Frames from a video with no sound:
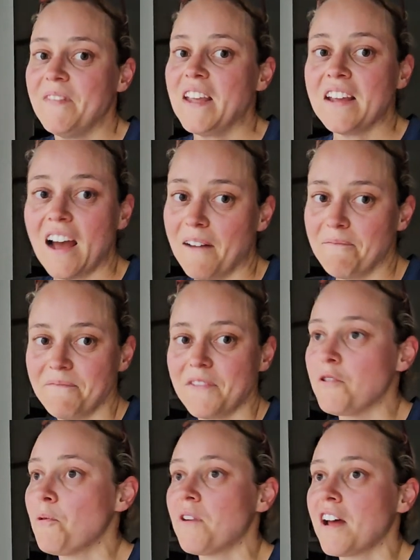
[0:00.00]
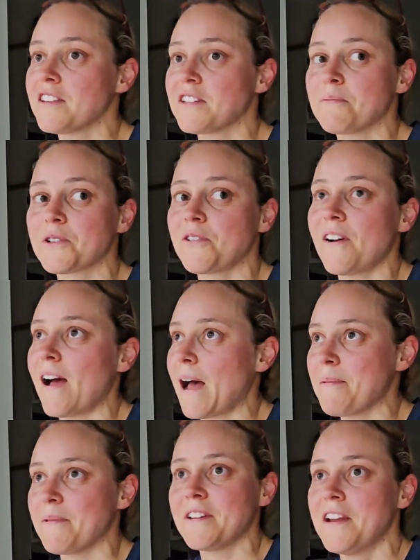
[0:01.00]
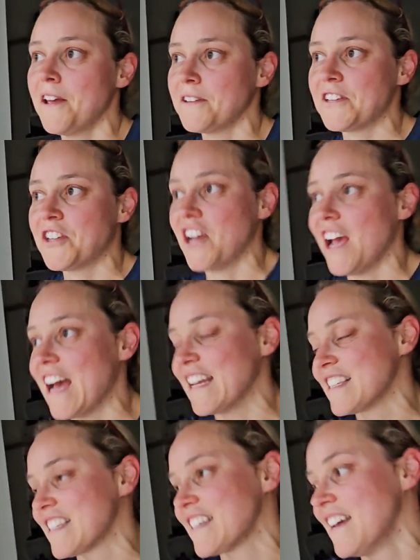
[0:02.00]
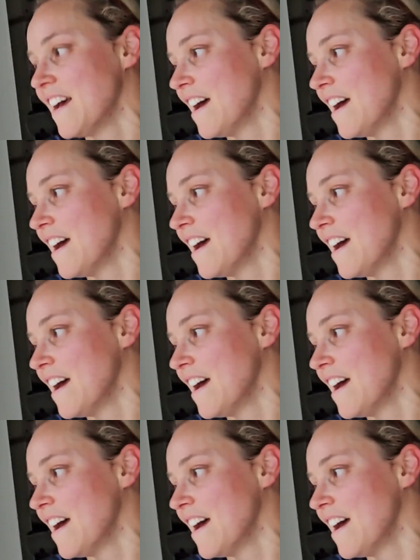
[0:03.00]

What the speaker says: yeah, you want to unsubscribe, now's your chance.